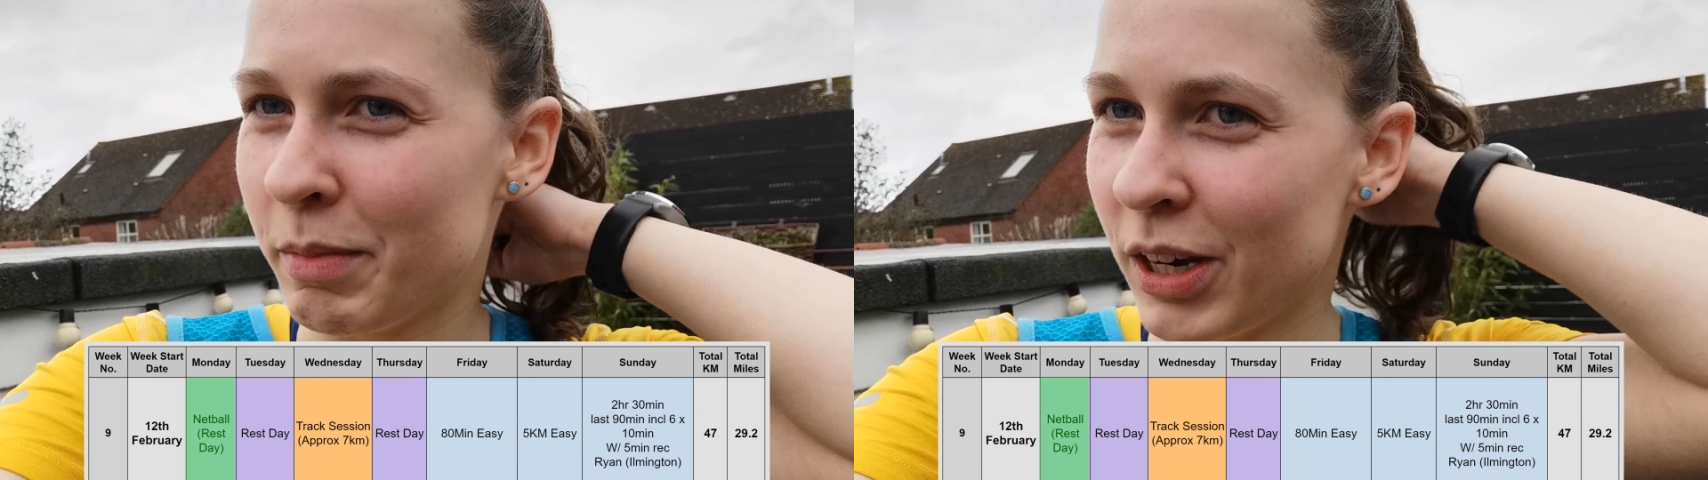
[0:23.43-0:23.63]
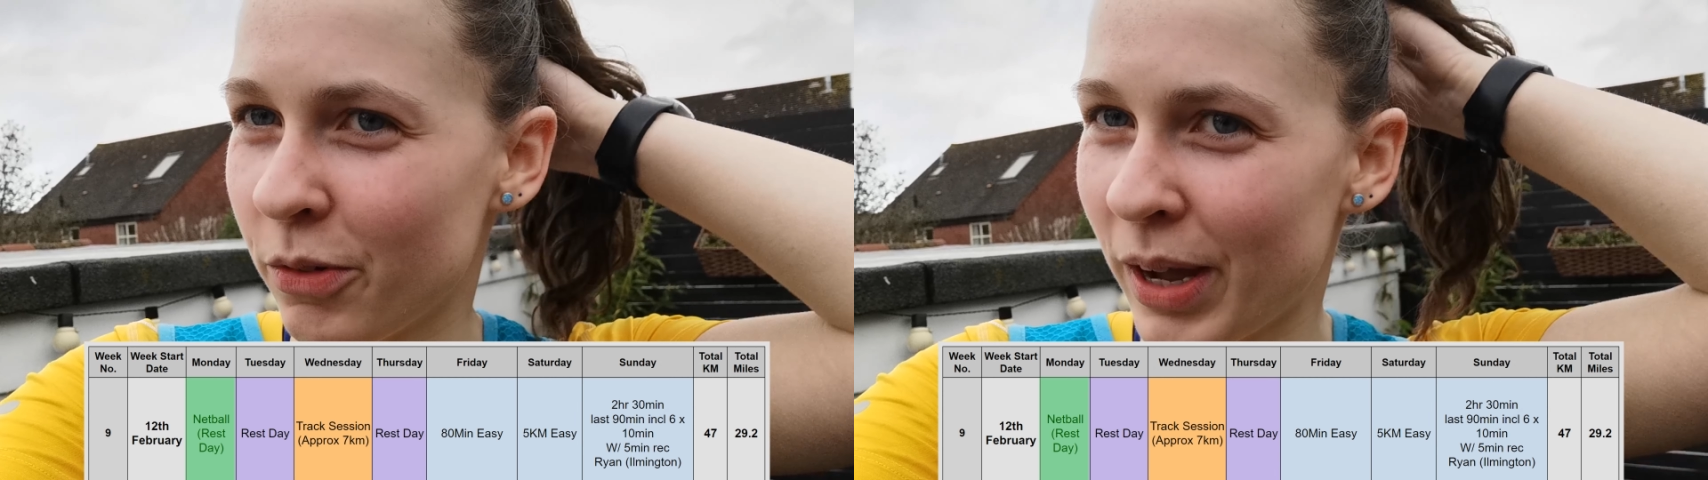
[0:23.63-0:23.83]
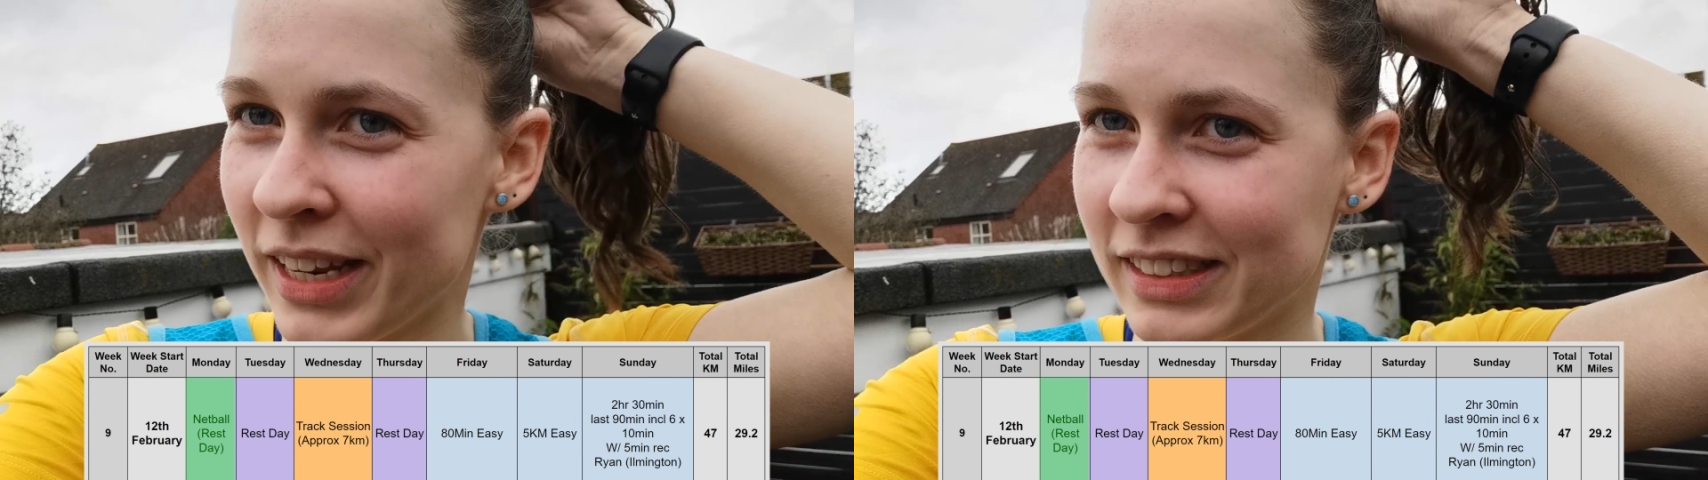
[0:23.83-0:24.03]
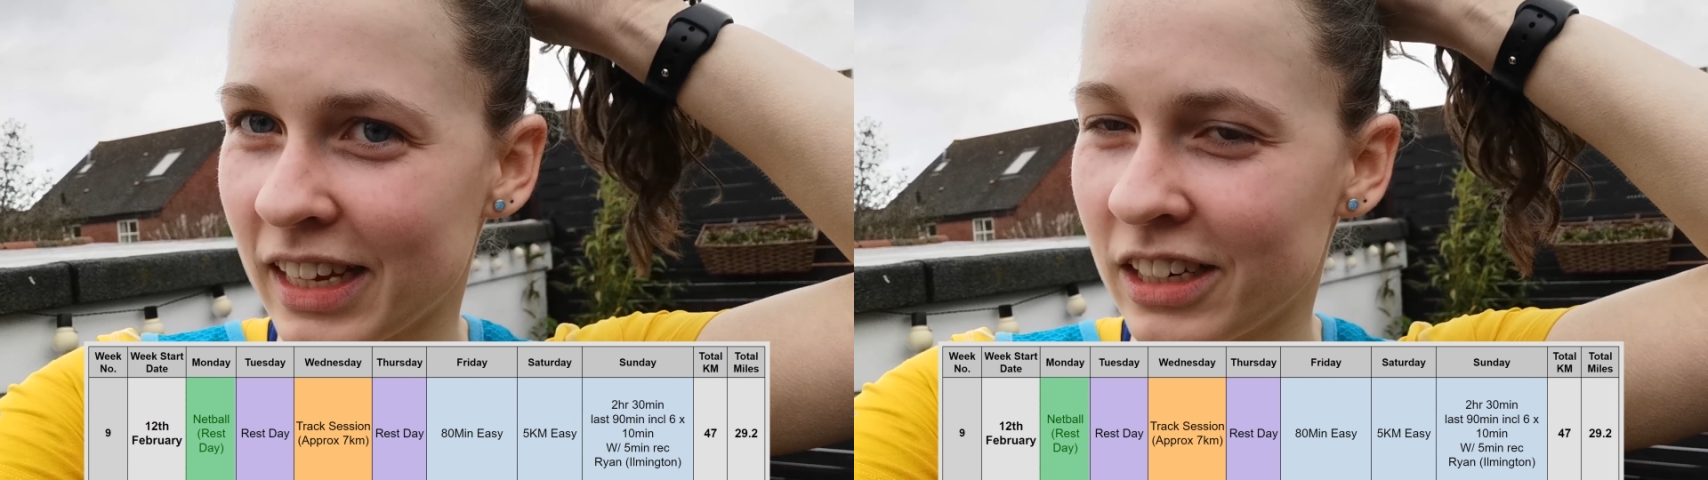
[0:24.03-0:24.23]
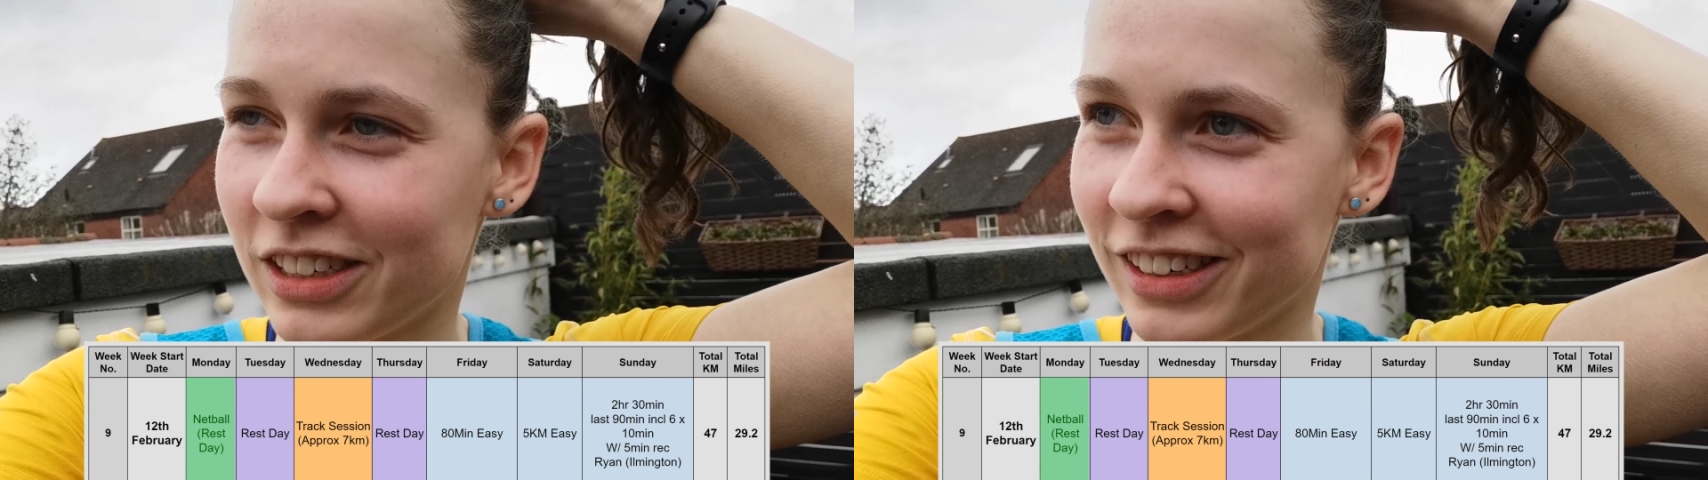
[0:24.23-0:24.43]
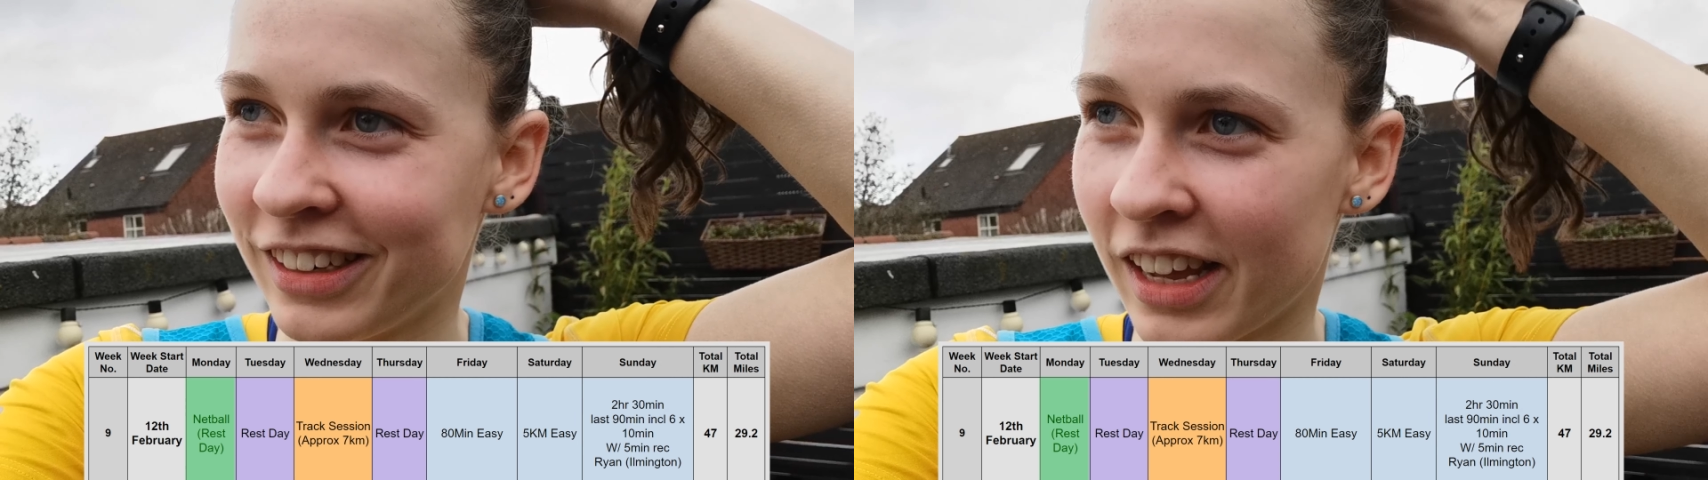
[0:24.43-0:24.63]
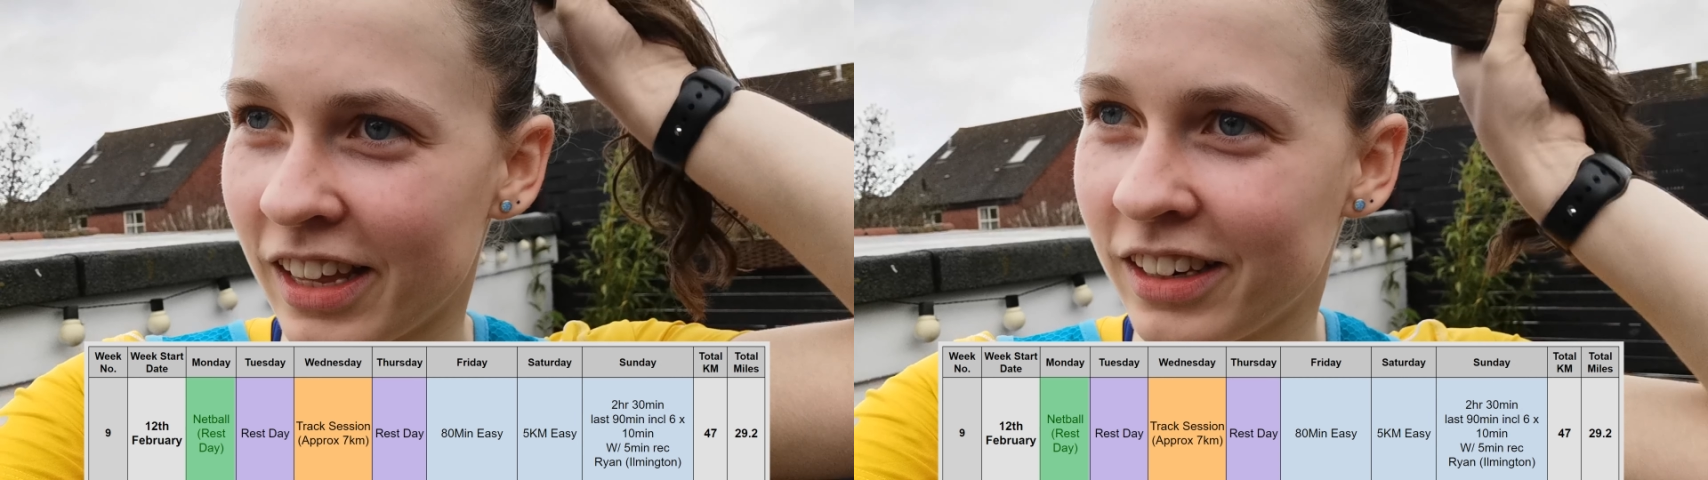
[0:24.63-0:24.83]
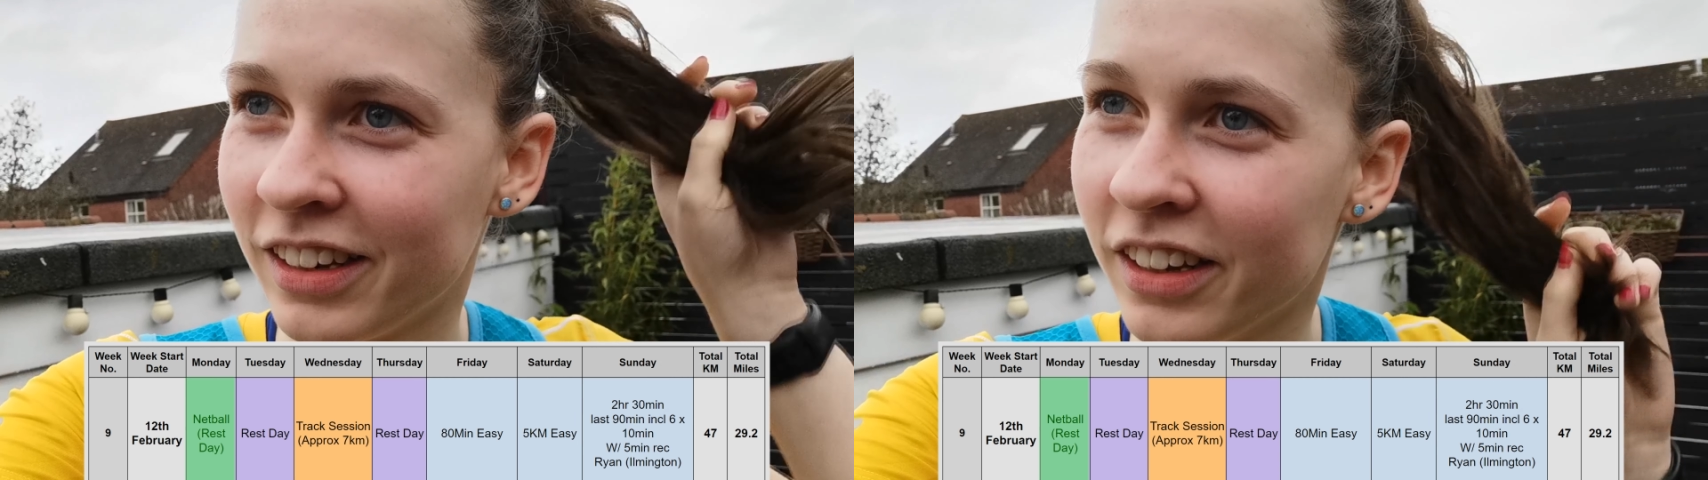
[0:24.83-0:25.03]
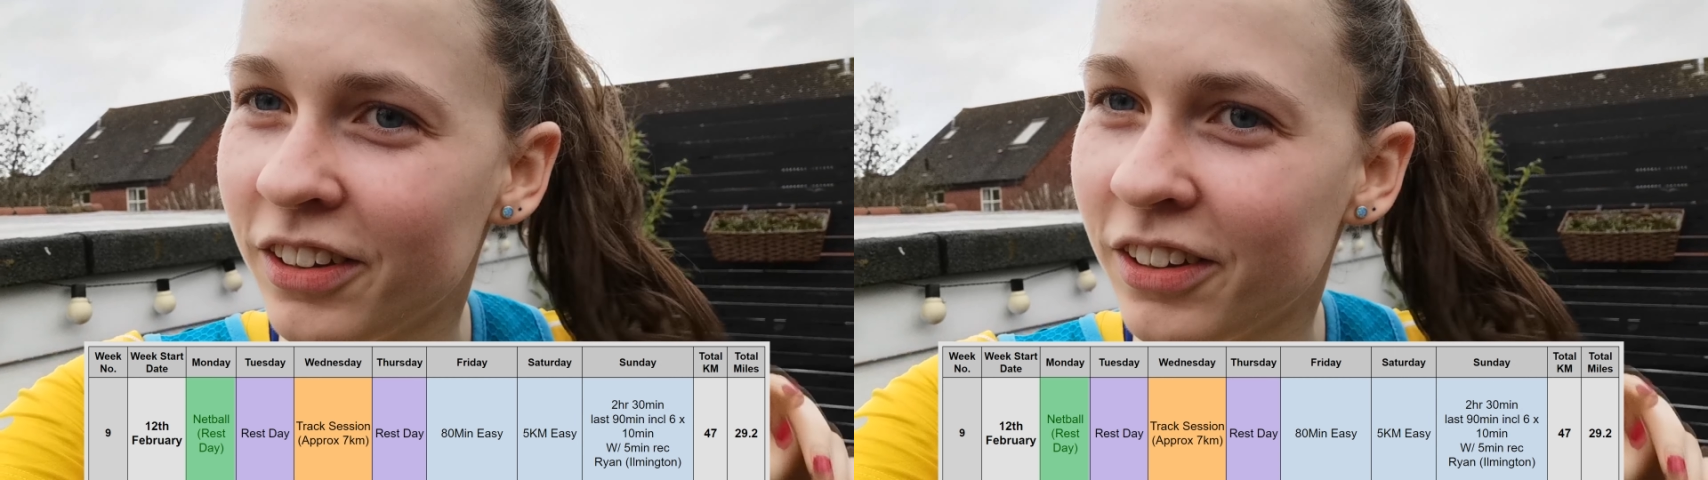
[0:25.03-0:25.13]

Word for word: minute weight session and